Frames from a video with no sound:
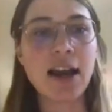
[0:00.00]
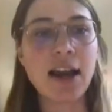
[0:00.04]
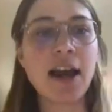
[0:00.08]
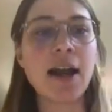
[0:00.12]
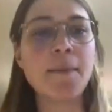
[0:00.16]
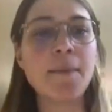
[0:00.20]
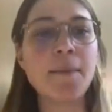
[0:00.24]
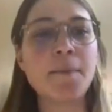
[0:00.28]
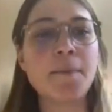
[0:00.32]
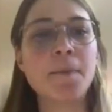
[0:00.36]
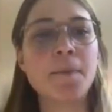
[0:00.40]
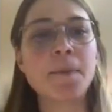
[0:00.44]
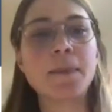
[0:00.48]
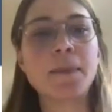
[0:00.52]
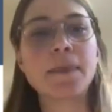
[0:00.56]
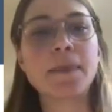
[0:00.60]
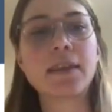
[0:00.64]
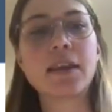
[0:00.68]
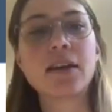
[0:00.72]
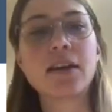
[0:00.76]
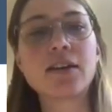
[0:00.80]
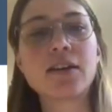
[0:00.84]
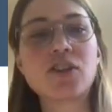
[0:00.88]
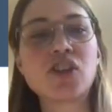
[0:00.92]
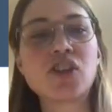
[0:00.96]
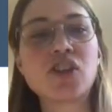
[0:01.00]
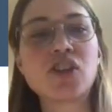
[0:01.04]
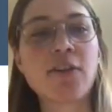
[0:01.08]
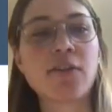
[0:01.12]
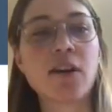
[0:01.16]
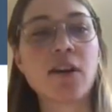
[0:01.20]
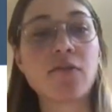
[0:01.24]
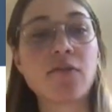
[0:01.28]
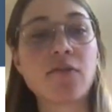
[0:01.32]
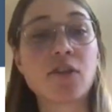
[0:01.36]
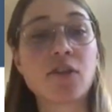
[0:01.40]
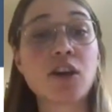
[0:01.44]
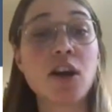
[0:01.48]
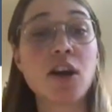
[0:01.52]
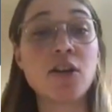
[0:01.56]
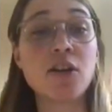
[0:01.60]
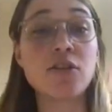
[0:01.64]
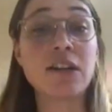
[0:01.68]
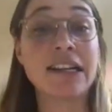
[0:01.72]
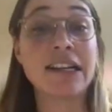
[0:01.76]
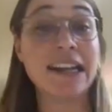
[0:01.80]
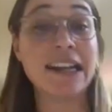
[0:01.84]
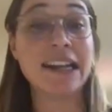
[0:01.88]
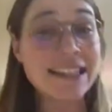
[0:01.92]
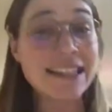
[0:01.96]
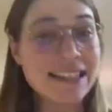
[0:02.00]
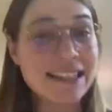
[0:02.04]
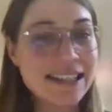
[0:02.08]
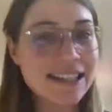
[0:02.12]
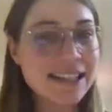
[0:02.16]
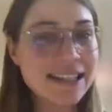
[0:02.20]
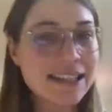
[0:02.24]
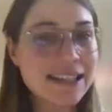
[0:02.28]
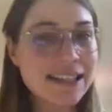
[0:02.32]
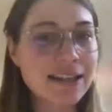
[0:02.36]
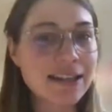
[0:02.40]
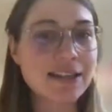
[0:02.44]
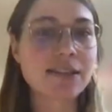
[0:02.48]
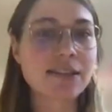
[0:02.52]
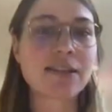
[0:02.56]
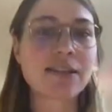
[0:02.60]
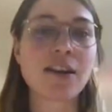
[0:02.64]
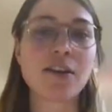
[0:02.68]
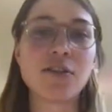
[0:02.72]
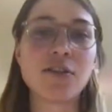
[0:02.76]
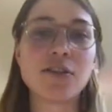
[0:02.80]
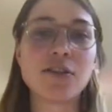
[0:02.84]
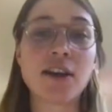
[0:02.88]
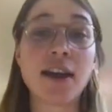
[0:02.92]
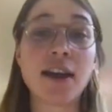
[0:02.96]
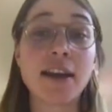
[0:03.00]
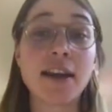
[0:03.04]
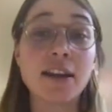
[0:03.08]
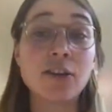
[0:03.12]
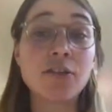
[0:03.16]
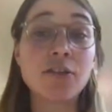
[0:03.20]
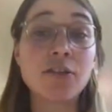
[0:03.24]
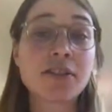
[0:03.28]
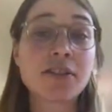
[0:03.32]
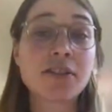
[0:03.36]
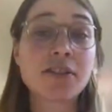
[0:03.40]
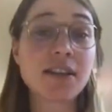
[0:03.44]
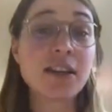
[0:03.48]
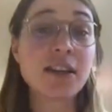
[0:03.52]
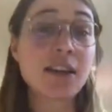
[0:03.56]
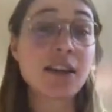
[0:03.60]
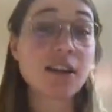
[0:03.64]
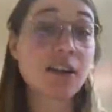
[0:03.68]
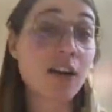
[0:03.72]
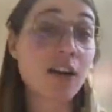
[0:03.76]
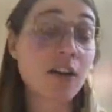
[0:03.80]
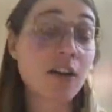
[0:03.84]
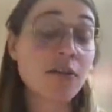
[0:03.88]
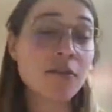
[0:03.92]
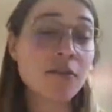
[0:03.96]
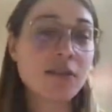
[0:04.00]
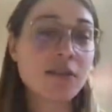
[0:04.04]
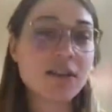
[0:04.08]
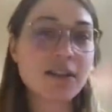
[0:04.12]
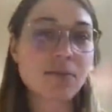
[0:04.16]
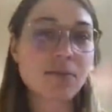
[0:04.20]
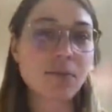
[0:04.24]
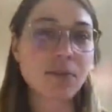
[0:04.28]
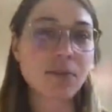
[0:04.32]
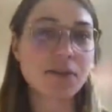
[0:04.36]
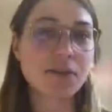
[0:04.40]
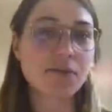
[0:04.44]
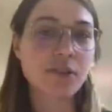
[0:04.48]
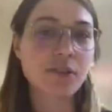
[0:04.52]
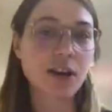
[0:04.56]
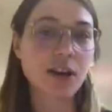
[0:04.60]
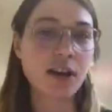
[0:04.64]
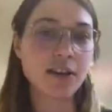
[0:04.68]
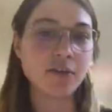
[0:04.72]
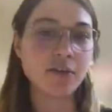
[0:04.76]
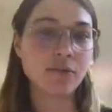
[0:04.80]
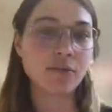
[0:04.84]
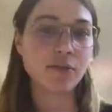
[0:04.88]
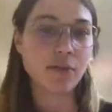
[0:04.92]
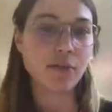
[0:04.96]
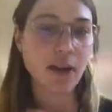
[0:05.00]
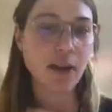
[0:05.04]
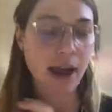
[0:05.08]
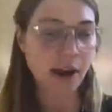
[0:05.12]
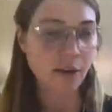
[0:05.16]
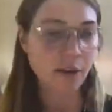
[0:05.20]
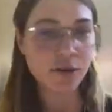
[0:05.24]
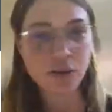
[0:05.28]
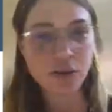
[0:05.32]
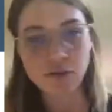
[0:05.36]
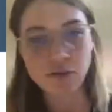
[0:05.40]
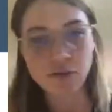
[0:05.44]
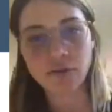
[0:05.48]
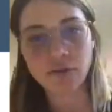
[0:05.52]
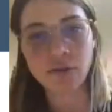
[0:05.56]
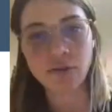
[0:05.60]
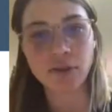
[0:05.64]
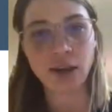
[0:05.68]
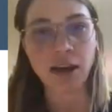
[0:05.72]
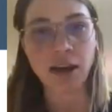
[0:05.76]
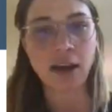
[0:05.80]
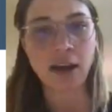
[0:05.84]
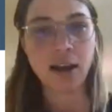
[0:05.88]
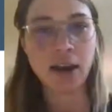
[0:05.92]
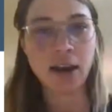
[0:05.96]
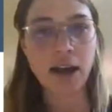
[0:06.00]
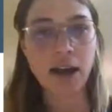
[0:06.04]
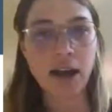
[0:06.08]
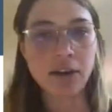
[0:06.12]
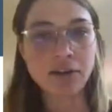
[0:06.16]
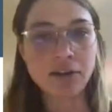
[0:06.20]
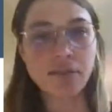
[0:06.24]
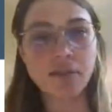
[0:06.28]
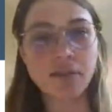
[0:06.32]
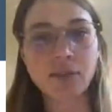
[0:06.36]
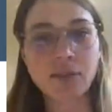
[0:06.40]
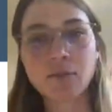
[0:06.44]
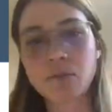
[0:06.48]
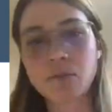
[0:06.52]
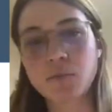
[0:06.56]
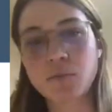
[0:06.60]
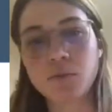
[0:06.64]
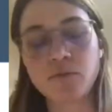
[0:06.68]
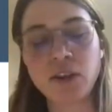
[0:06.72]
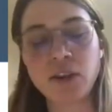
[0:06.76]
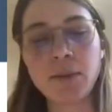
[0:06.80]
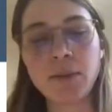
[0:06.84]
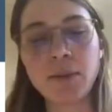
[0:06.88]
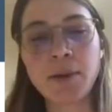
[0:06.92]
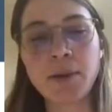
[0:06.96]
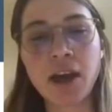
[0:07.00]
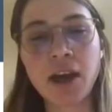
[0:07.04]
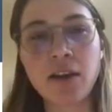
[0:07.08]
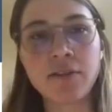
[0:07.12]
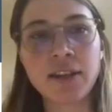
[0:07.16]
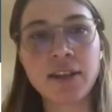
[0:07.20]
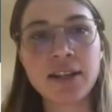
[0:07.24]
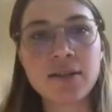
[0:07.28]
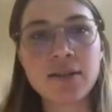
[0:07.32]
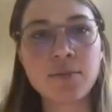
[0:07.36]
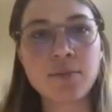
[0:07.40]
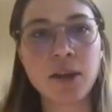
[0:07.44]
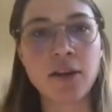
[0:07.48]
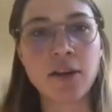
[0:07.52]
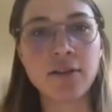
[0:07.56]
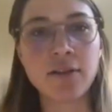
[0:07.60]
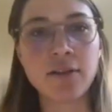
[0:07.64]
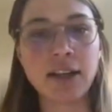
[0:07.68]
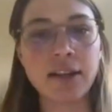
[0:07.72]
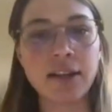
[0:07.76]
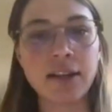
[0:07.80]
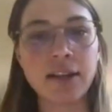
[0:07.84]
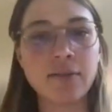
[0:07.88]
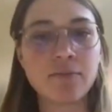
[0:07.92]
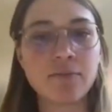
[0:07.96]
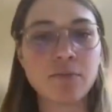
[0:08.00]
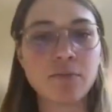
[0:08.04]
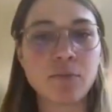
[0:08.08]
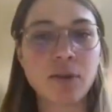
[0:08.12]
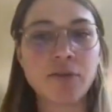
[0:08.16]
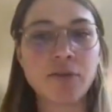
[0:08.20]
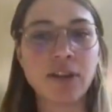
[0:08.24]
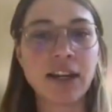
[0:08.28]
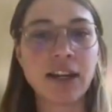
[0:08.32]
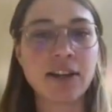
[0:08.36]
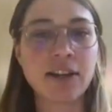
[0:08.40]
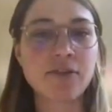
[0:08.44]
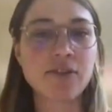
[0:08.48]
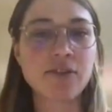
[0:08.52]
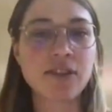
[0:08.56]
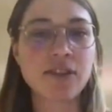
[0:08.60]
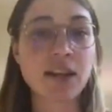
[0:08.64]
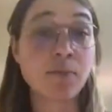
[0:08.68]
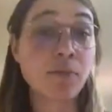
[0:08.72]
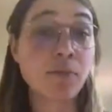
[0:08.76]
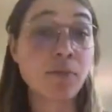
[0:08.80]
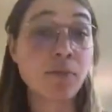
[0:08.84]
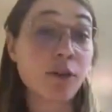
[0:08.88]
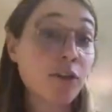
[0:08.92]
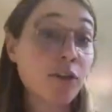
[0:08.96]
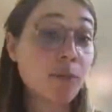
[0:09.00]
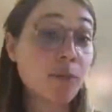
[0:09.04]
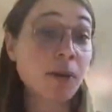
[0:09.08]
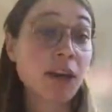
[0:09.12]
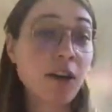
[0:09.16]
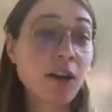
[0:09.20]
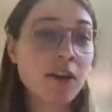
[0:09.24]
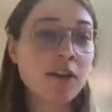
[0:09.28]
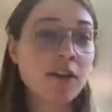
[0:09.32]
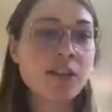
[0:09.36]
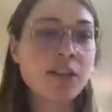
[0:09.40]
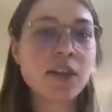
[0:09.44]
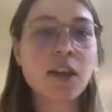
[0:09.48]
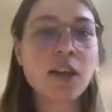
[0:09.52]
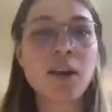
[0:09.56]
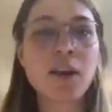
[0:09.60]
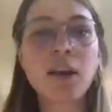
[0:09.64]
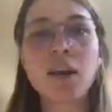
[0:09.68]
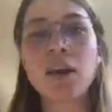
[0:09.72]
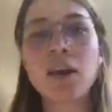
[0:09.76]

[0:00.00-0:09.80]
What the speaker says: Sharing of code lists, so diagnostic codes, was kind of out of the remit of this. We only were really interested in programming code.